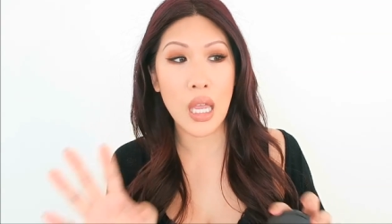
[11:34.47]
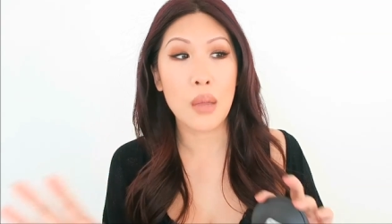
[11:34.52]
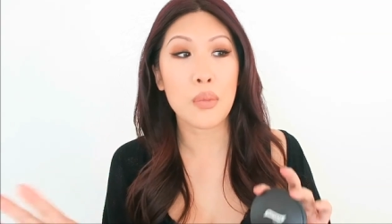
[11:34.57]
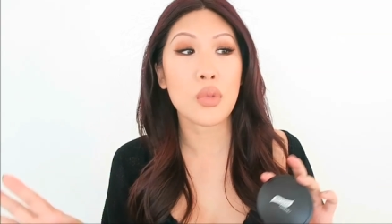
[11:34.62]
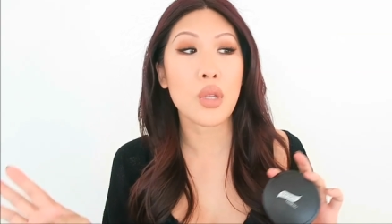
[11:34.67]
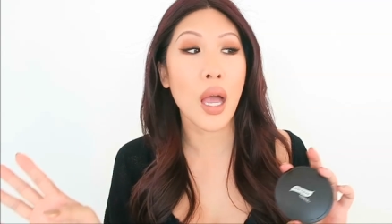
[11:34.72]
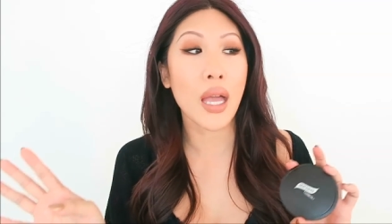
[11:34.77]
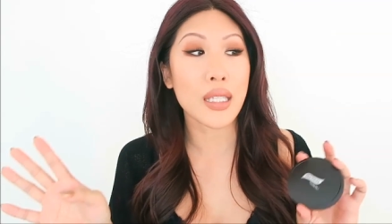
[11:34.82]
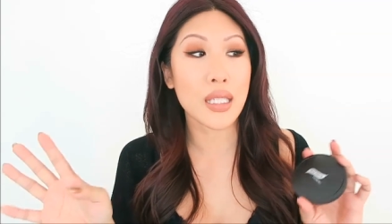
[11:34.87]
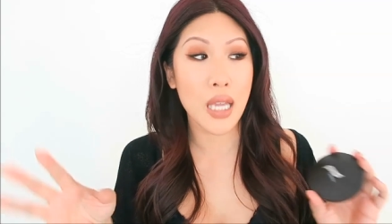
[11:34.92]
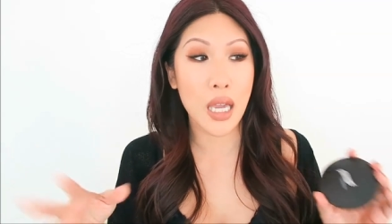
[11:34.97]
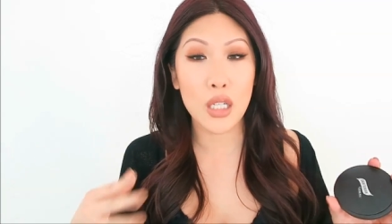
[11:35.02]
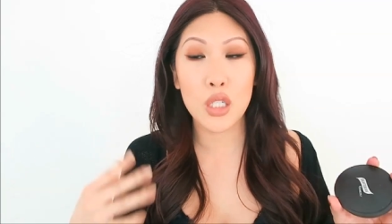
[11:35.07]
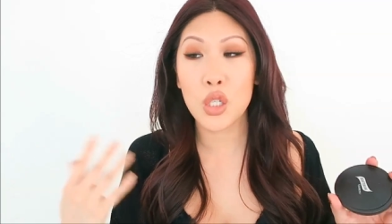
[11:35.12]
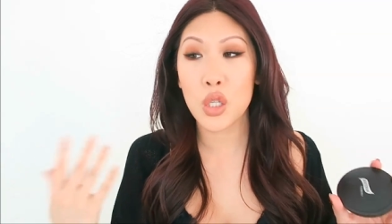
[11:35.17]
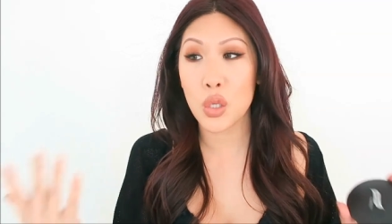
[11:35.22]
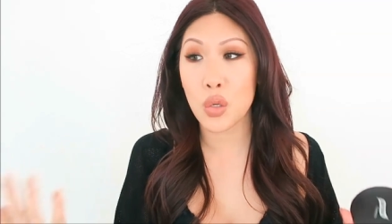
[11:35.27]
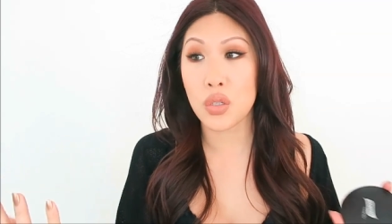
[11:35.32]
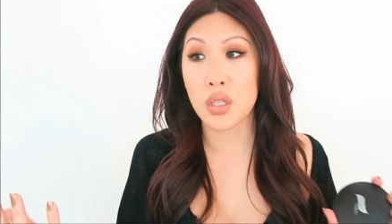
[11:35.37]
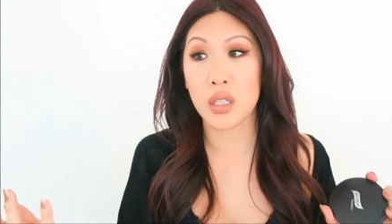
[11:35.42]
I'm, I tend
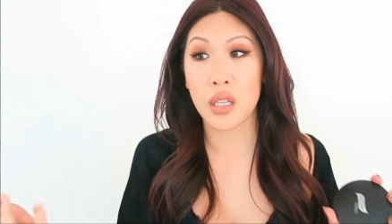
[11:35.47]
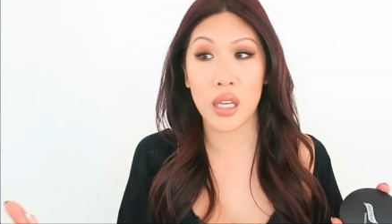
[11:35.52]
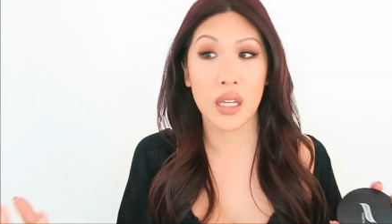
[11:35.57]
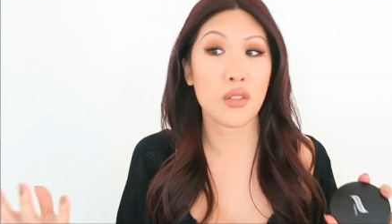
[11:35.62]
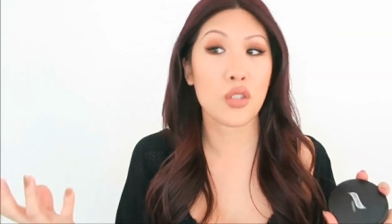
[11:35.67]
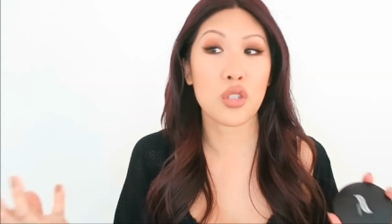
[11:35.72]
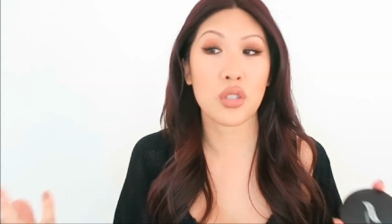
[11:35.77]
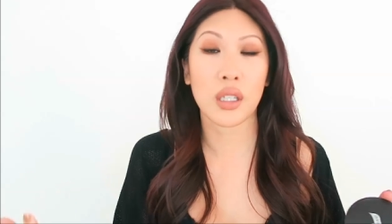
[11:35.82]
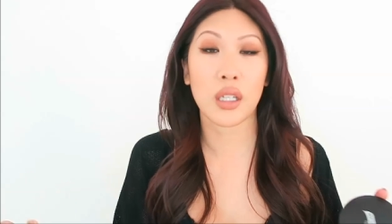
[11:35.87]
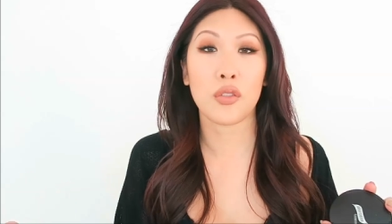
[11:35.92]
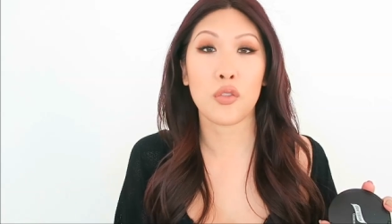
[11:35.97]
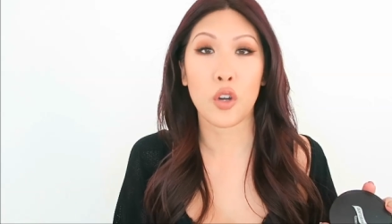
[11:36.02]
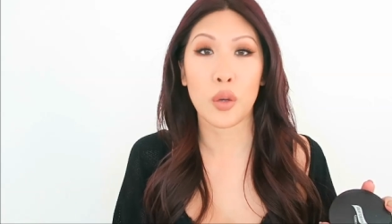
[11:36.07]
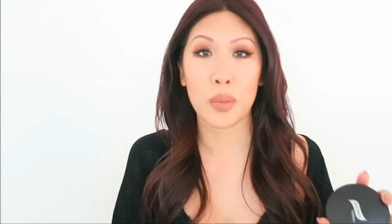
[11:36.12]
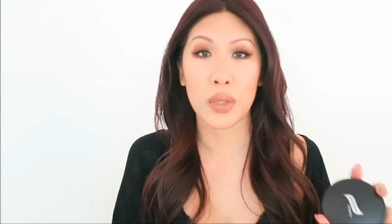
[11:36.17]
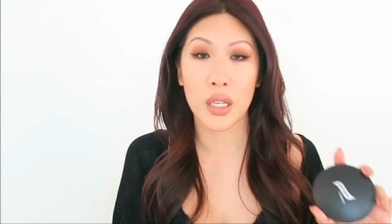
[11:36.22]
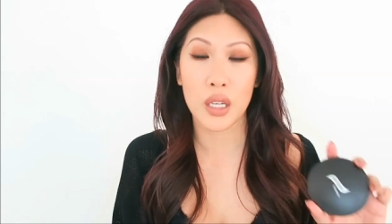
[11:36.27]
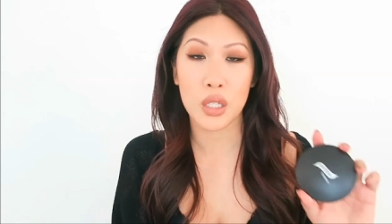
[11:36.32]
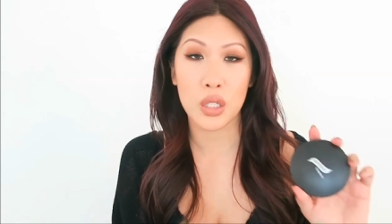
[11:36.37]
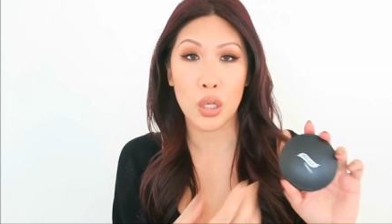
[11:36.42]
to use a lot of gelée
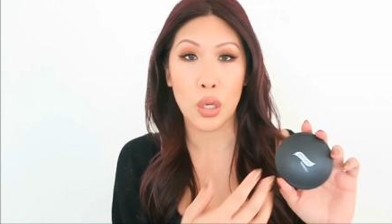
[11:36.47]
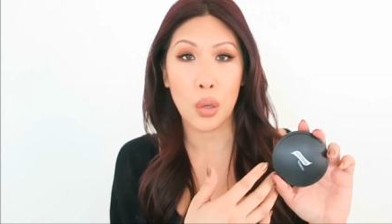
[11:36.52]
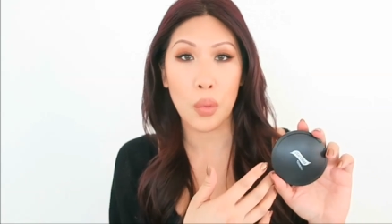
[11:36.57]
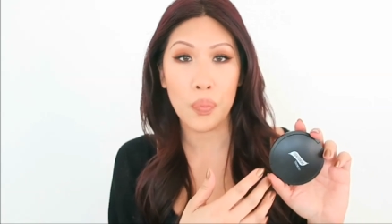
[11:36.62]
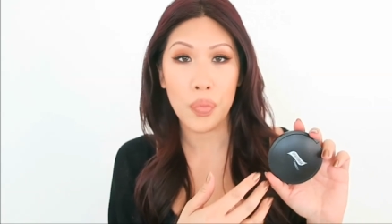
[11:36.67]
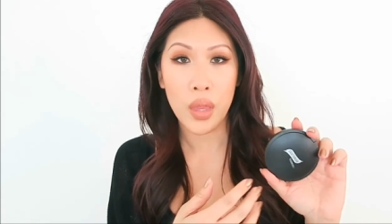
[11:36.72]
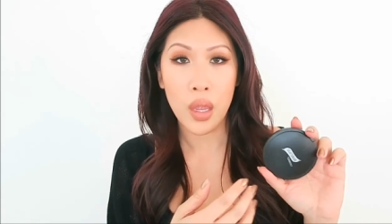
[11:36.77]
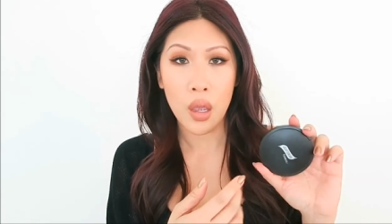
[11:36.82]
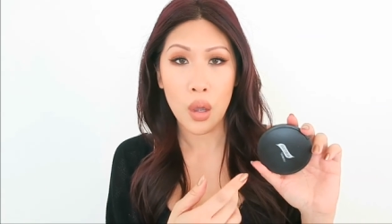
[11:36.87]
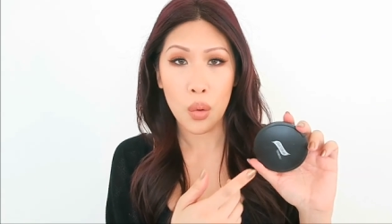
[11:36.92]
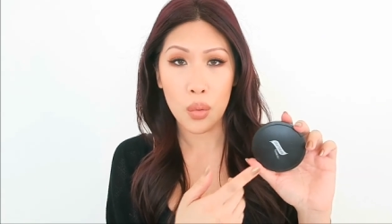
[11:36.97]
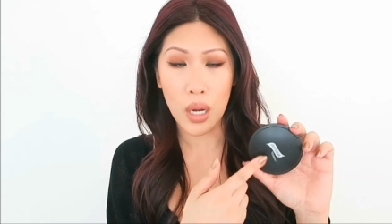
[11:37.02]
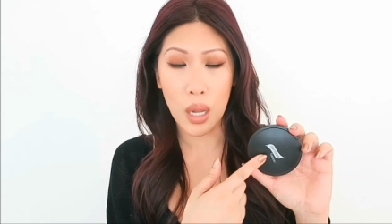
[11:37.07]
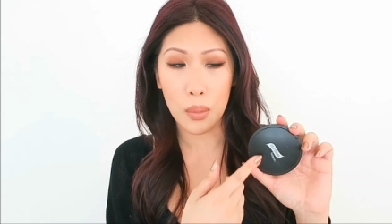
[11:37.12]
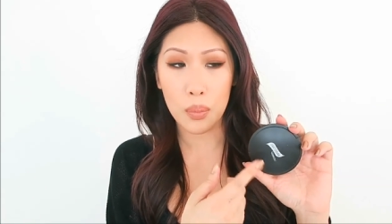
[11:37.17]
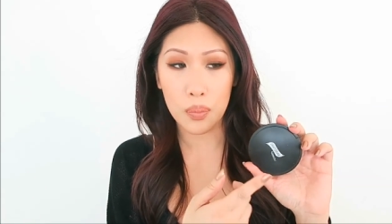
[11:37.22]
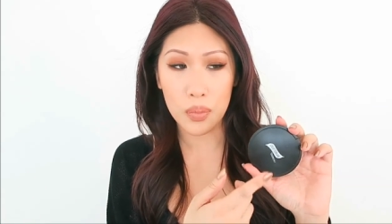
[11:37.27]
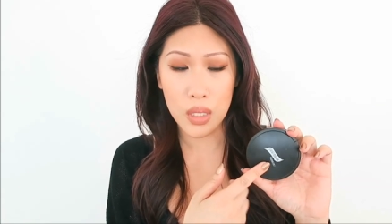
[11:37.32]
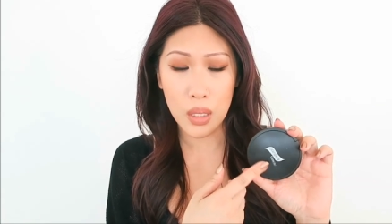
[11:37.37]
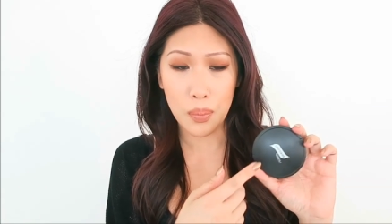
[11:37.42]
formulas, so when
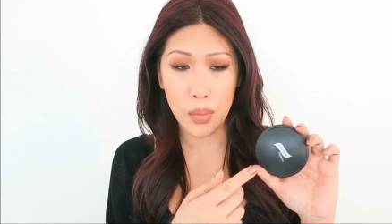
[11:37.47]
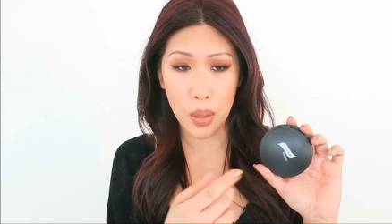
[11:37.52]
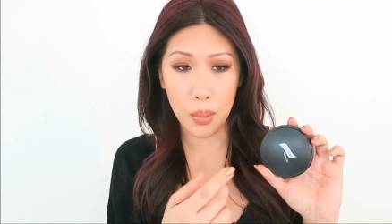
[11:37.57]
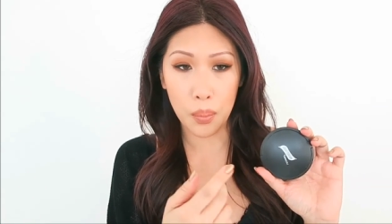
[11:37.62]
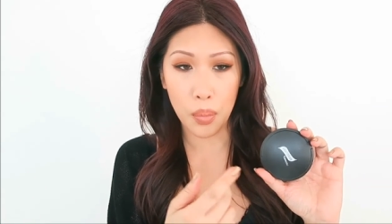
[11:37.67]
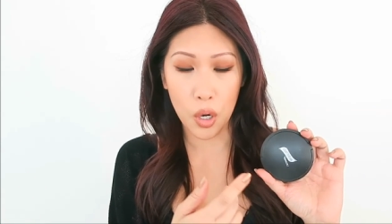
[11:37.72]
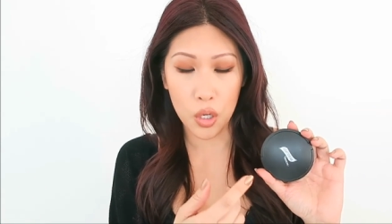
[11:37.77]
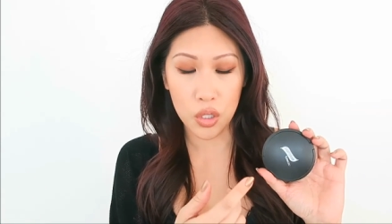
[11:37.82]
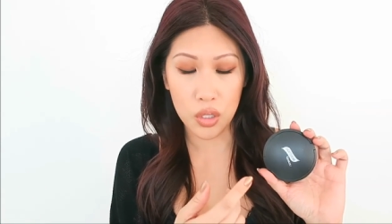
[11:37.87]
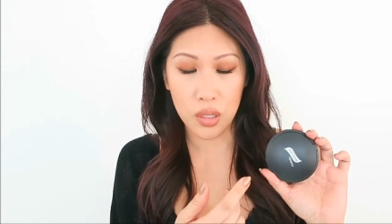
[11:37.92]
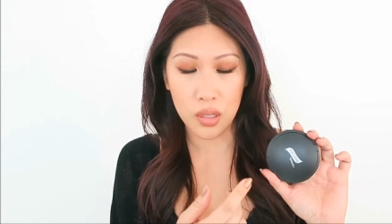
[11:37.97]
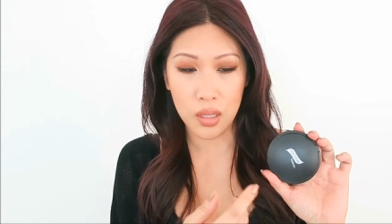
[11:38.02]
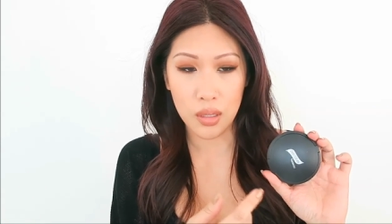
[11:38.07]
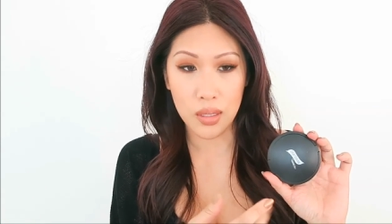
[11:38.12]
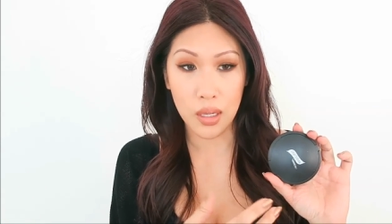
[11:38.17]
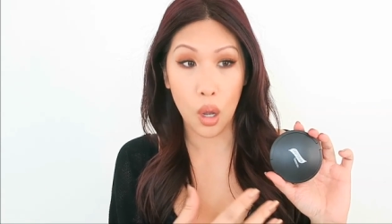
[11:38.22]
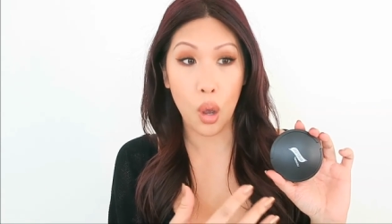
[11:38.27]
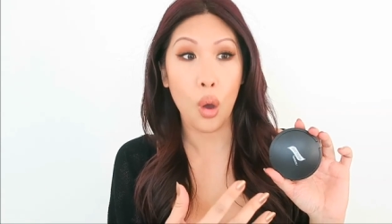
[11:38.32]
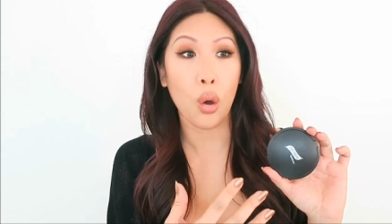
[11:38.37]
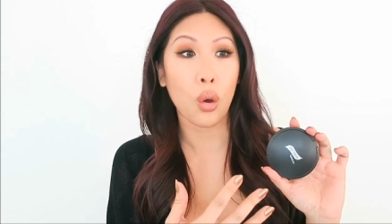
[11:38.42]
I dip my brush into this, I
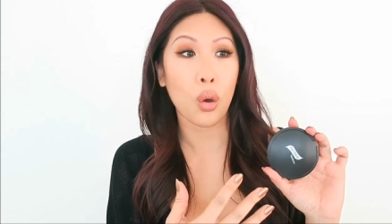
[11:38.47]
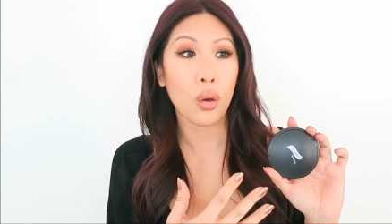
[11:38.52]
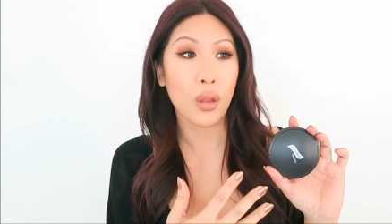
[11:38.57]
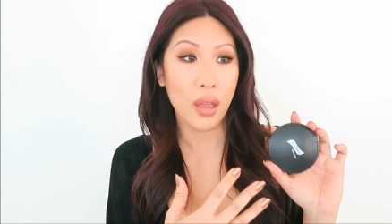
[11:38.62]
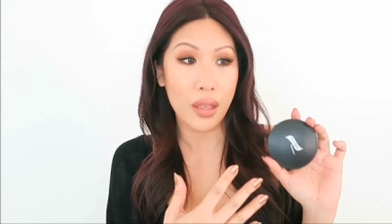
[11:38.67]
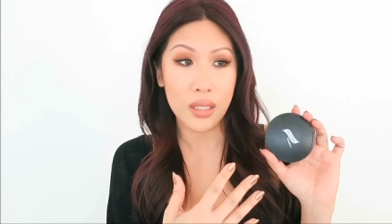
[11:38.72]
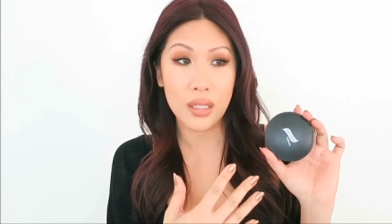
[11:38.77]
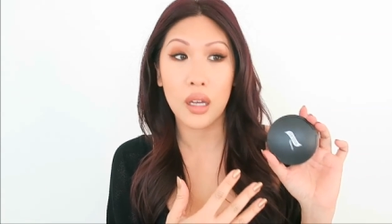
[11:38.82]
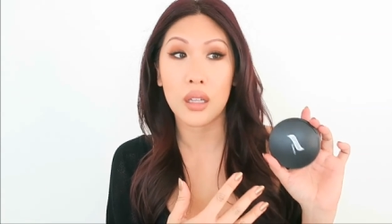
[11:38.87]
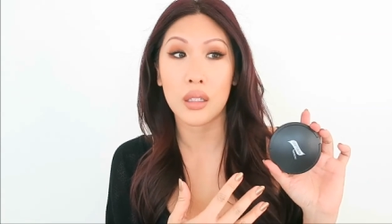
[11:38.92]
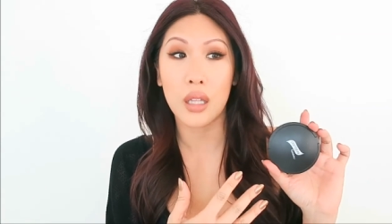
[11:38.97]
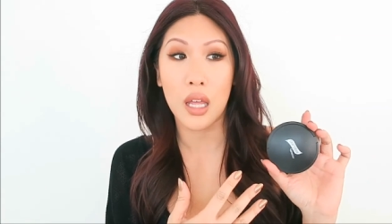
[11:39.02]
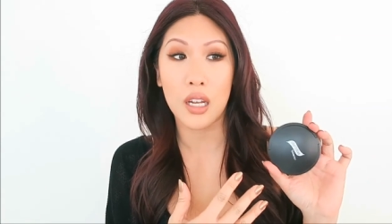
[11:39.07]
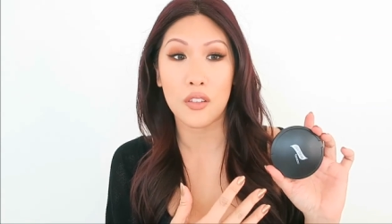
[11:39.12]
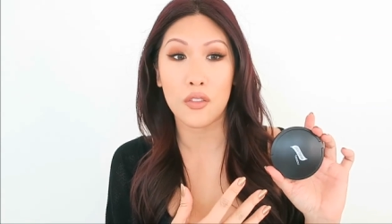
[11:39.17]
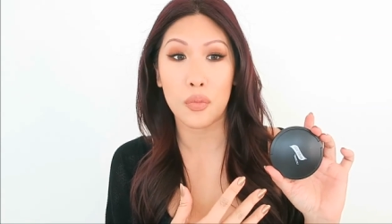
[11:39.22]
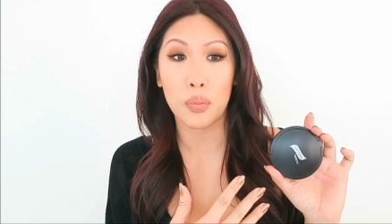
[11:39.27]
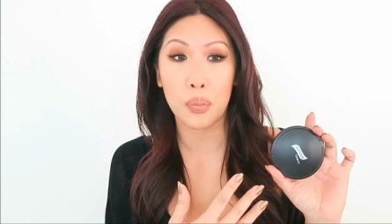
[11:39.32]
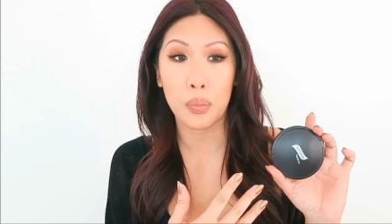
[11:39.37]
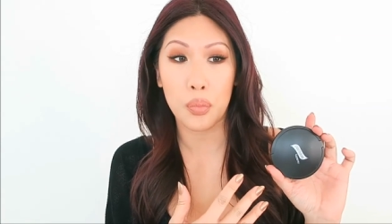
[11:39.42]
was like, oh, that's a
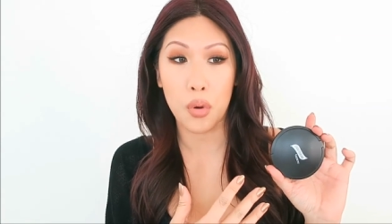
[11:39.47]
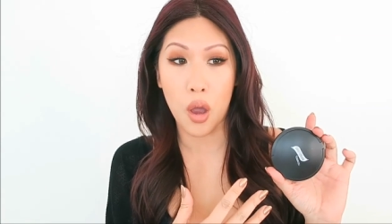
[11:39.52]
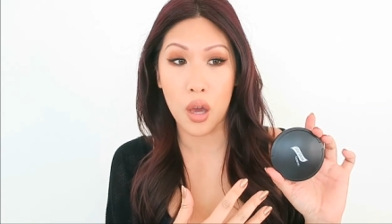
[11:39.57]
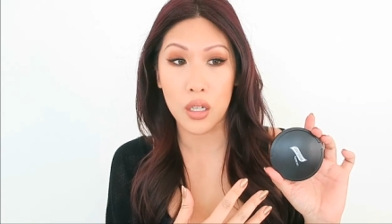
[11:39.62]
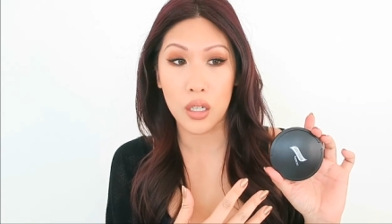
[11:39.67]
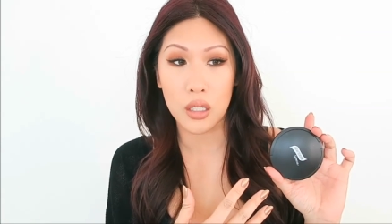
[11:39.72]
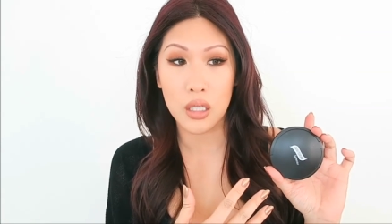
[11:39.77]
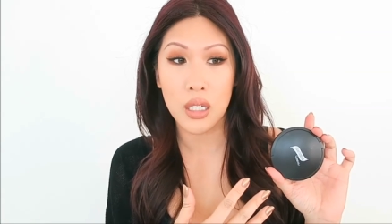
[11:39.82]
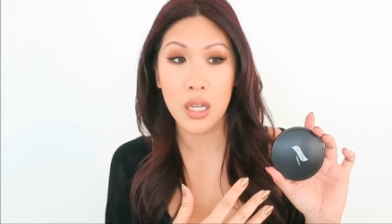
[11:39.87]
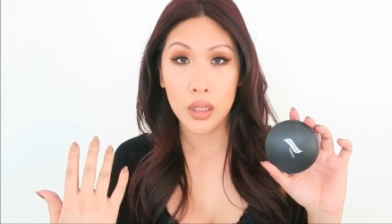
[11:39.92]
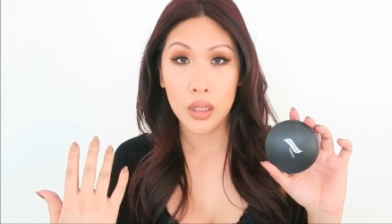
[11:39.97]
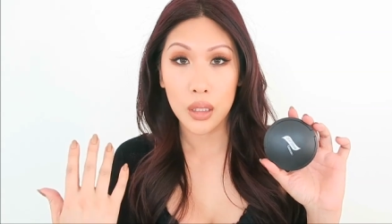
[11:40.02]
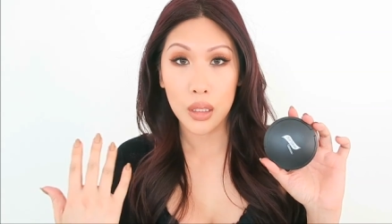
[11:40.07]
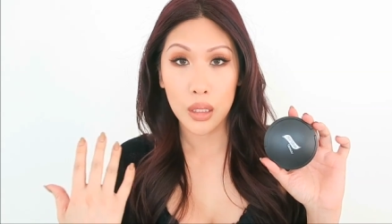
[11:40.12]
lot of product